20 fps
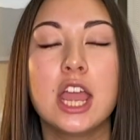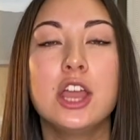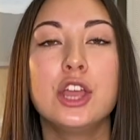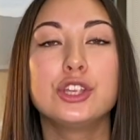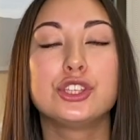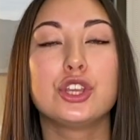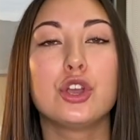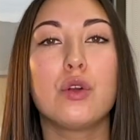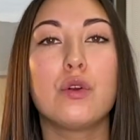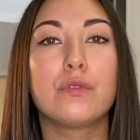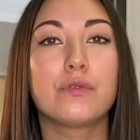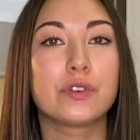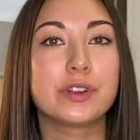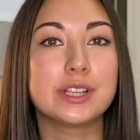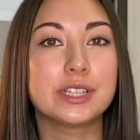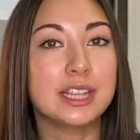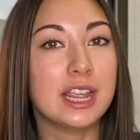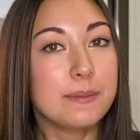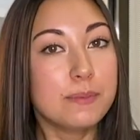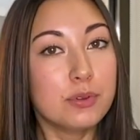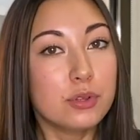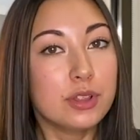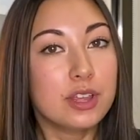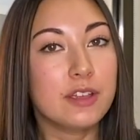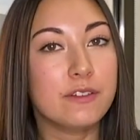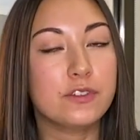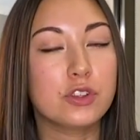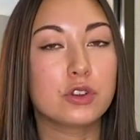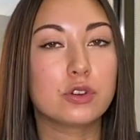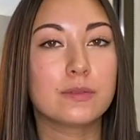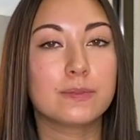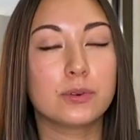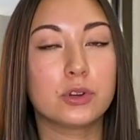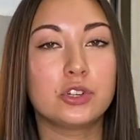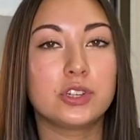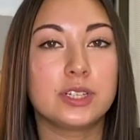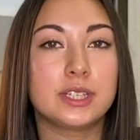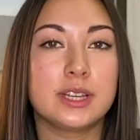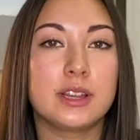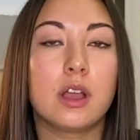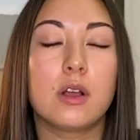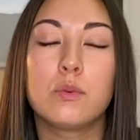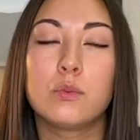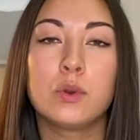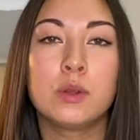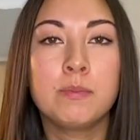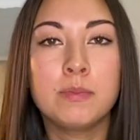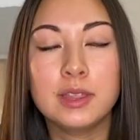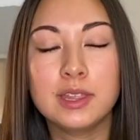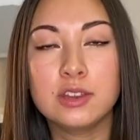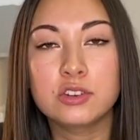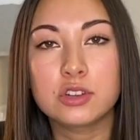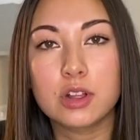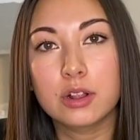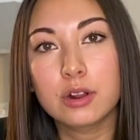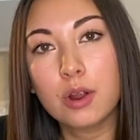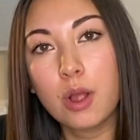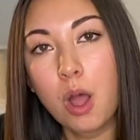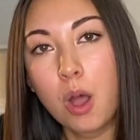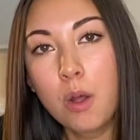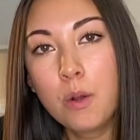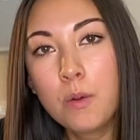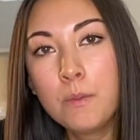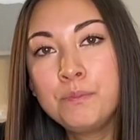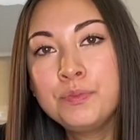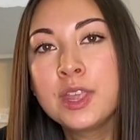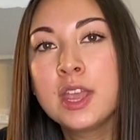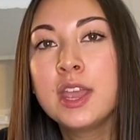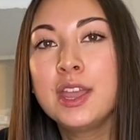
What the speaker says: So for example, if you're purchasing a $1 million home,